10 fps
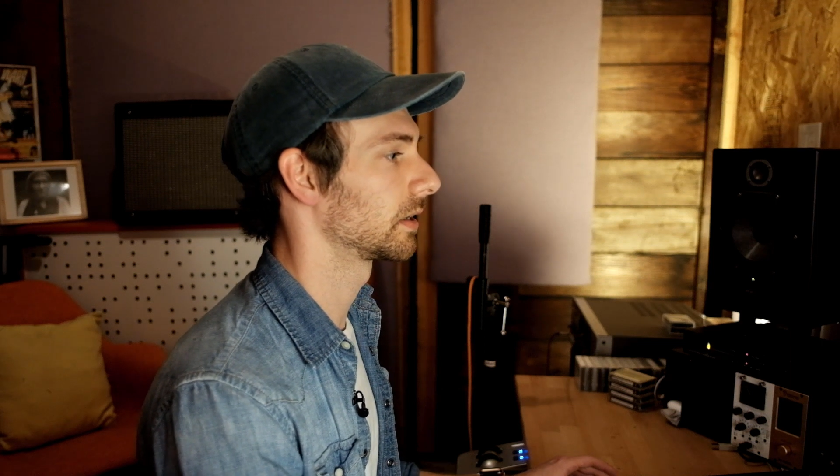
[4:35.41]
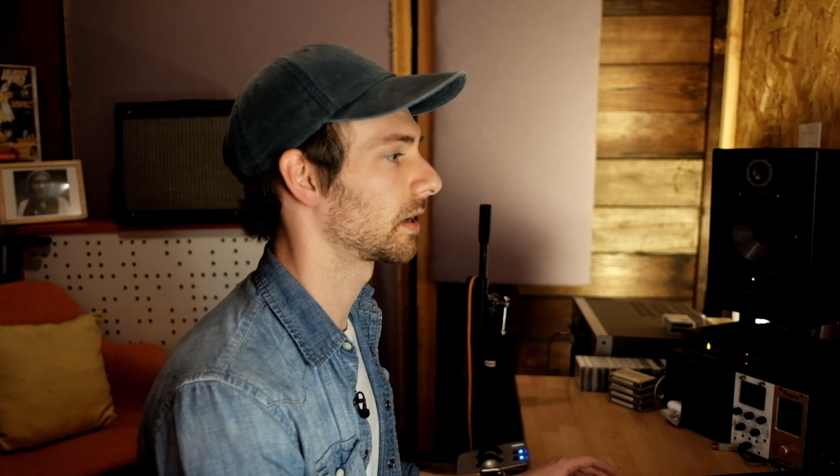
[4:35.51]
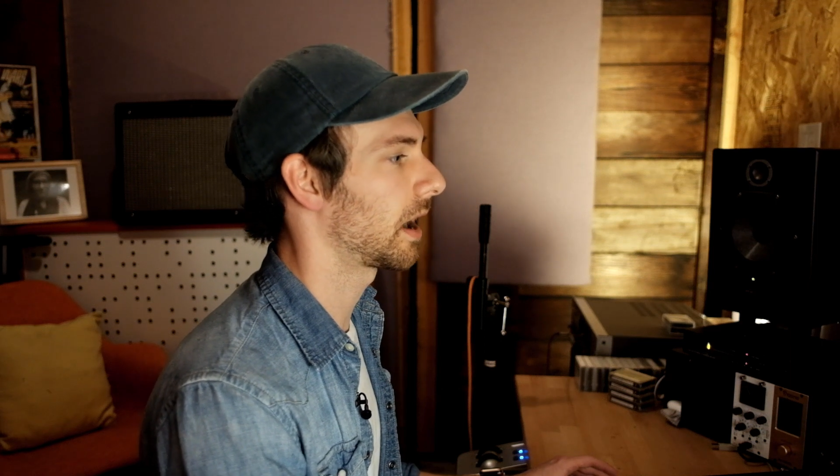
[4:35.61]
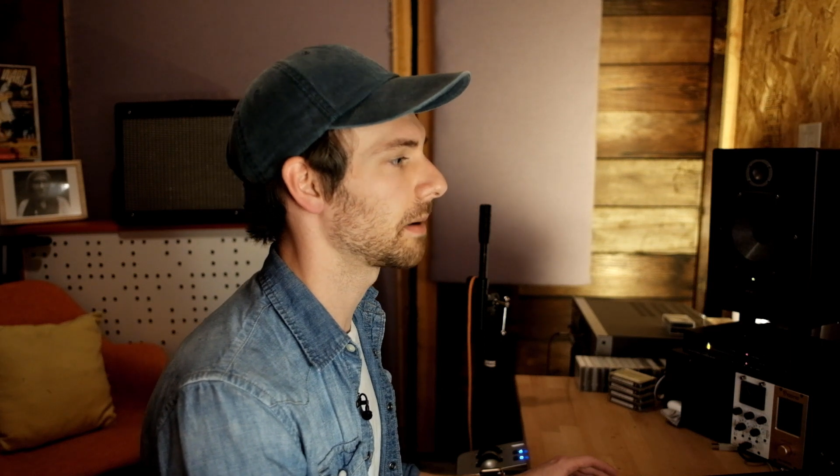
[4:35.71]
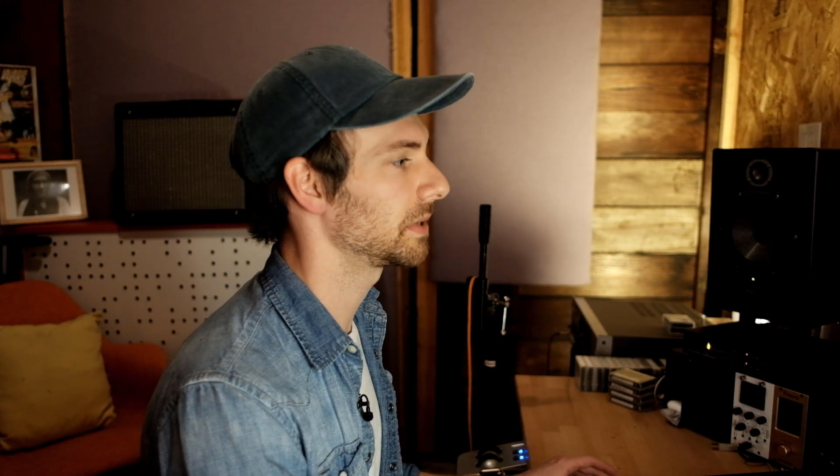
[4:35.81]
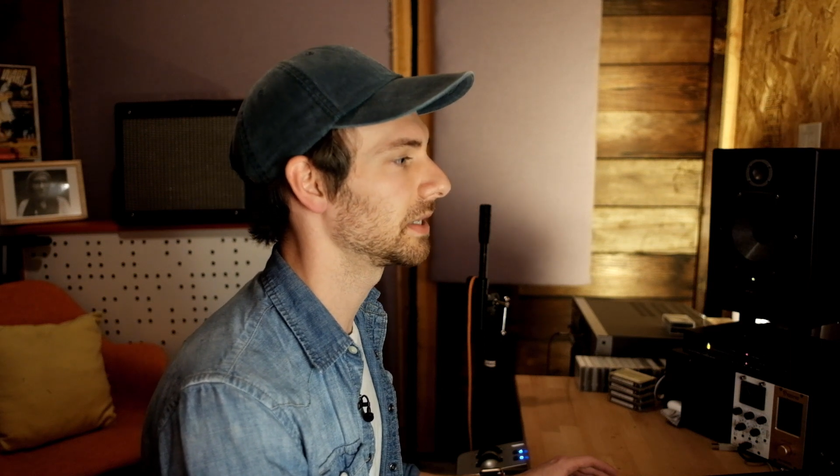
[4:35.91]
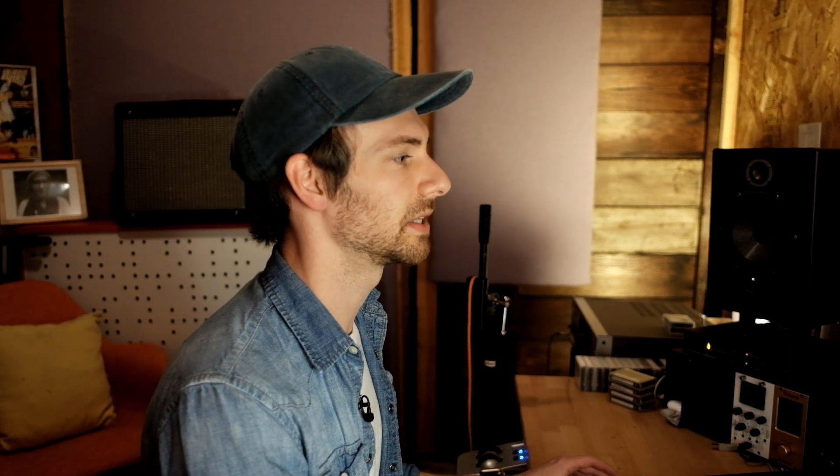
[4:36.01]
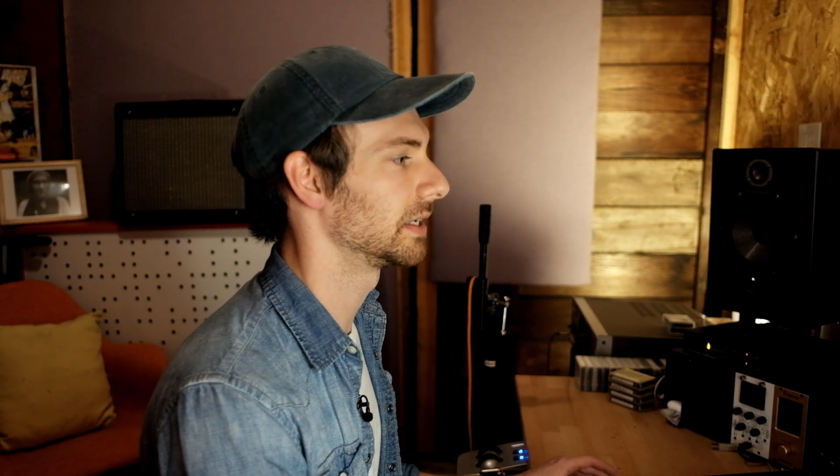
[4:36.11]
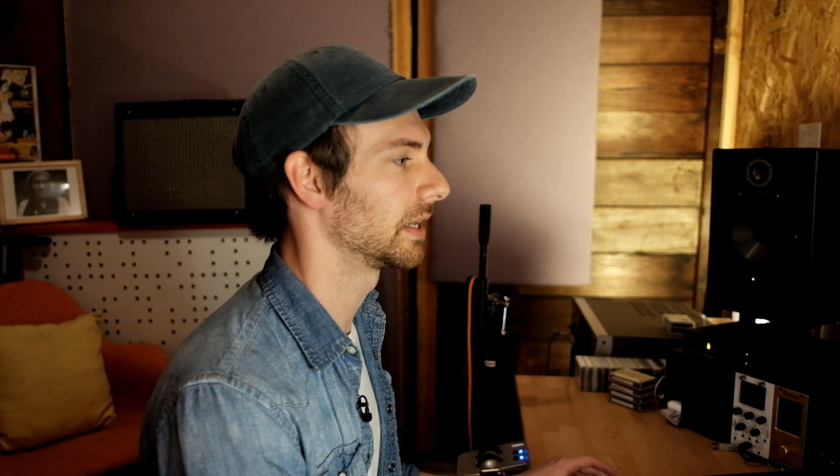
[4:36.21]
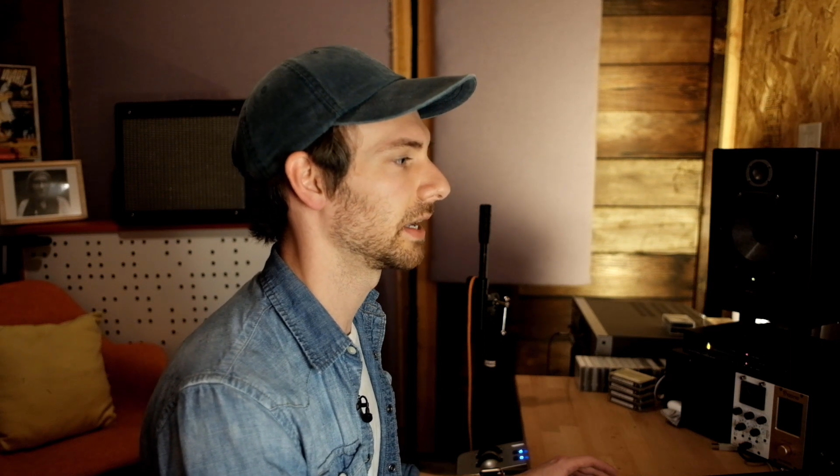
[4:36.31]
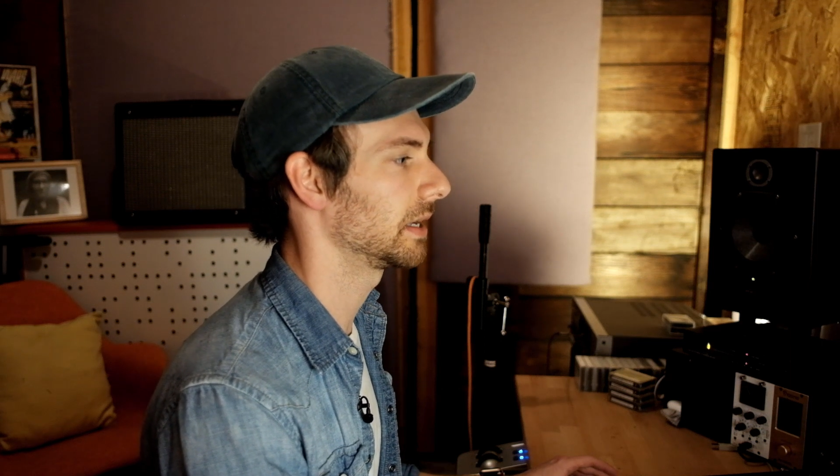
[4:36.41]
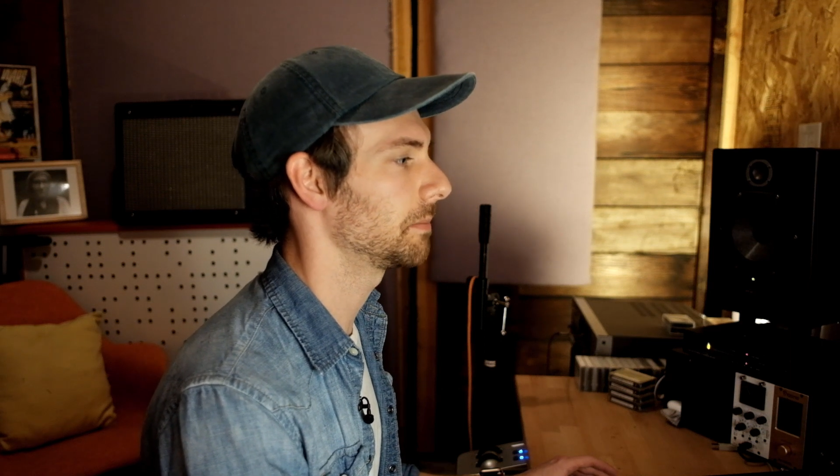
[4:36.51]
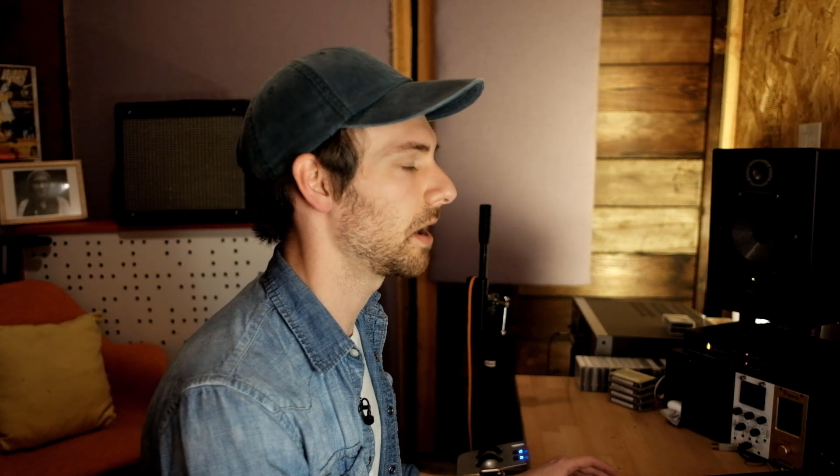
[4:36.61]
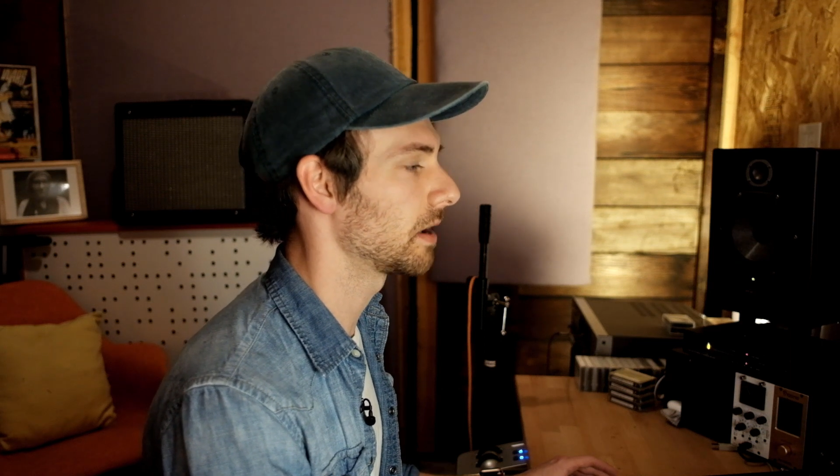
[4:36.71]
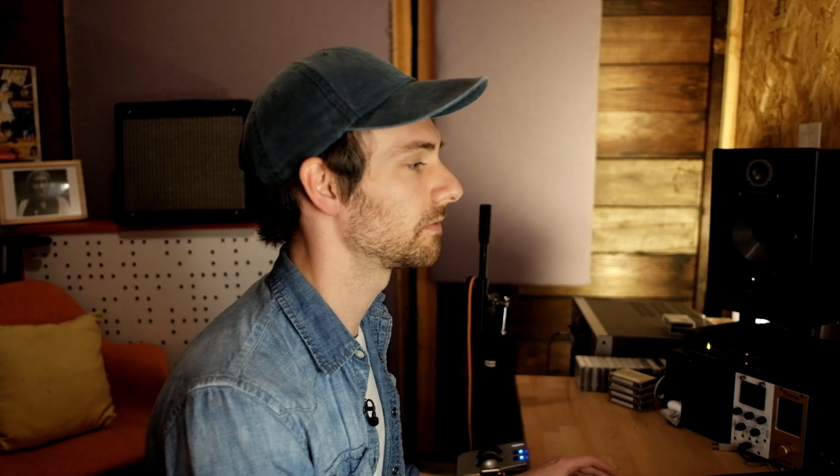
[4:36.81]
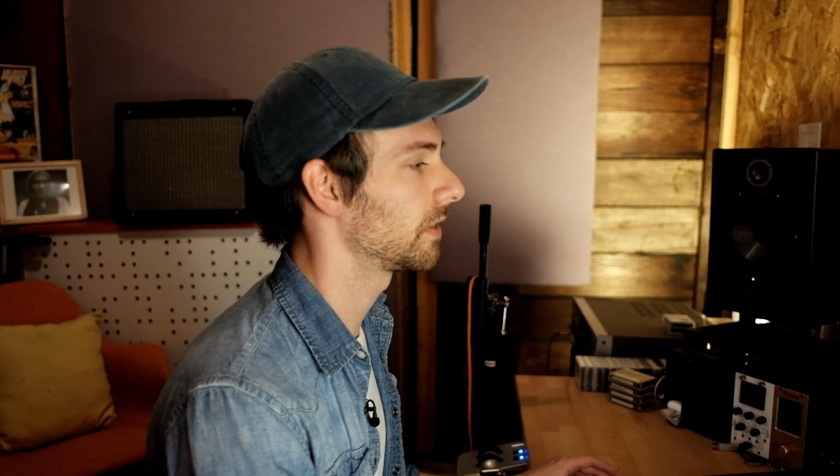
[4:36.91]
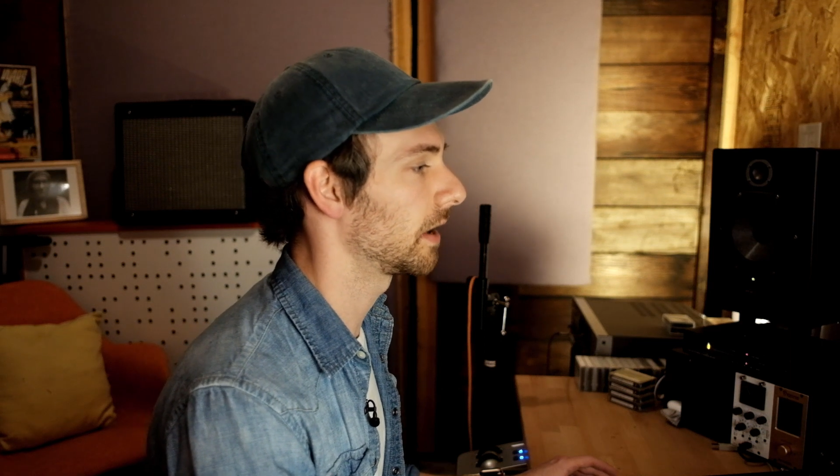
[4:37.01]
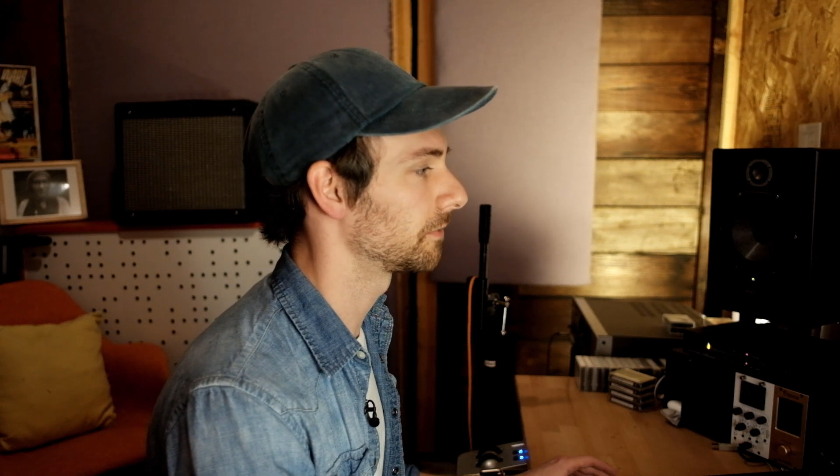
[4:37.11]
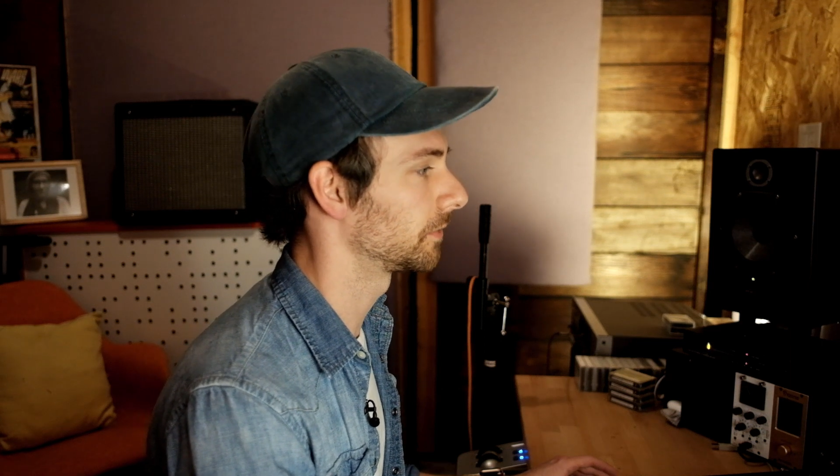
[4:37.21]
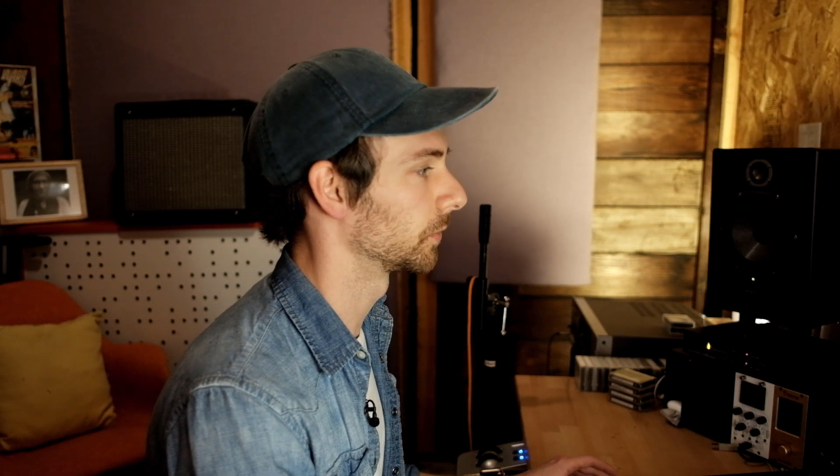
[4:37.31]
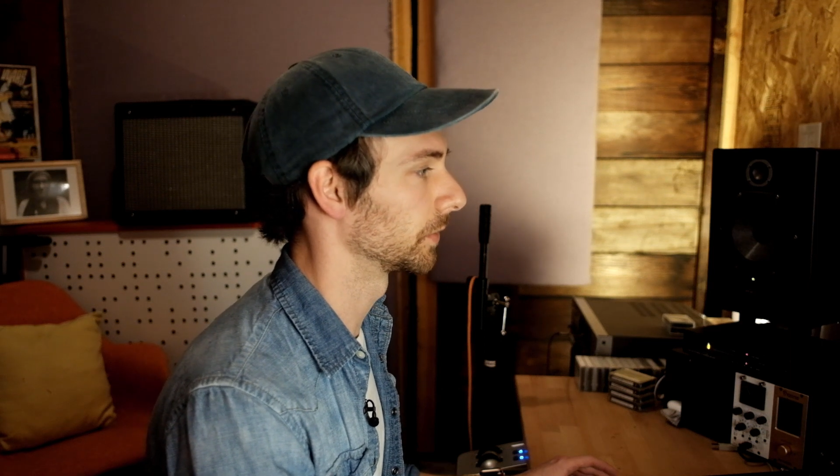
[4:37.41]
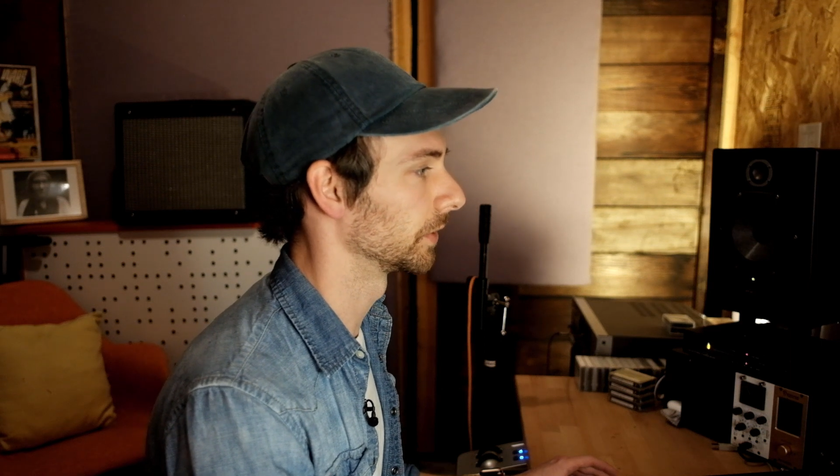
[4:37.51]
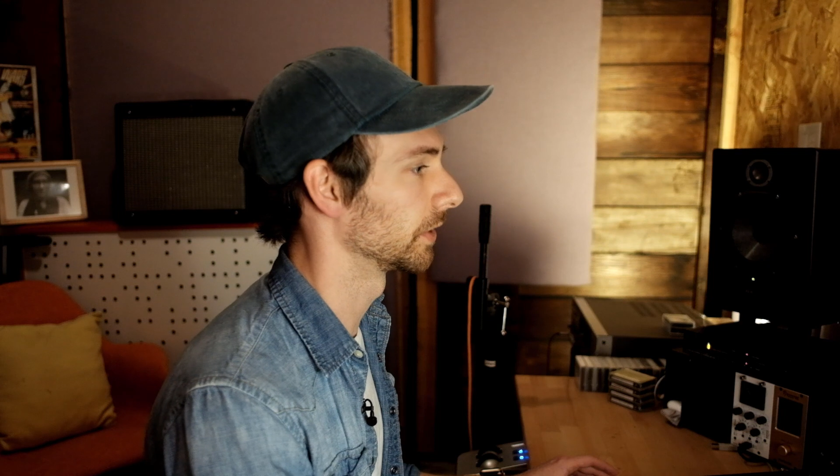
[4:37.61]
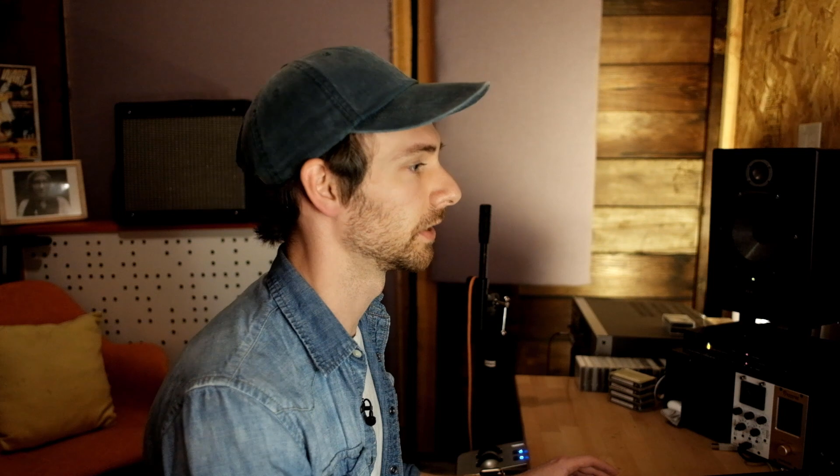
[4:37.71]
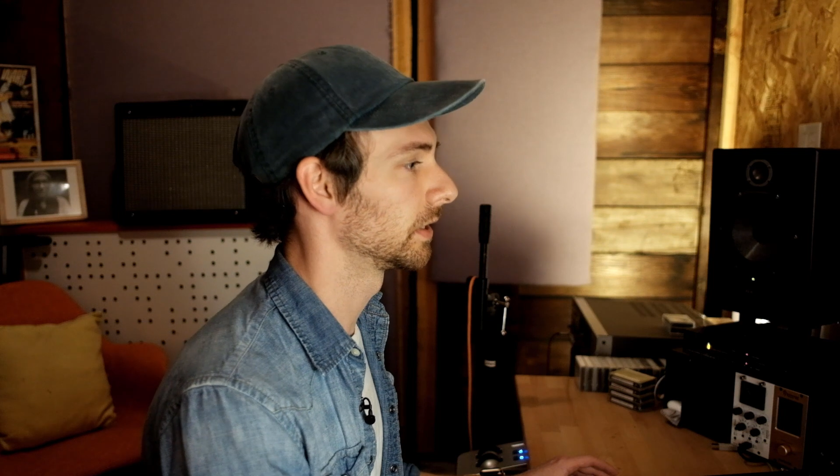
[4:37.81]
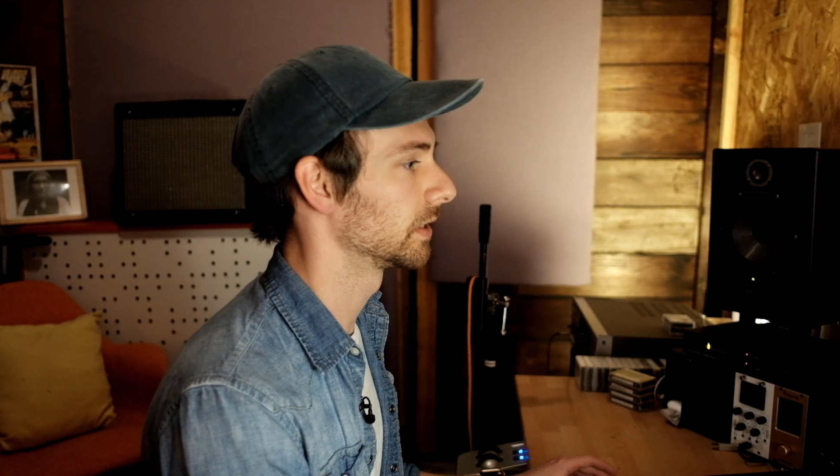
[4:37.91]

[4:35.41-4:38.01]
copy the name of that folder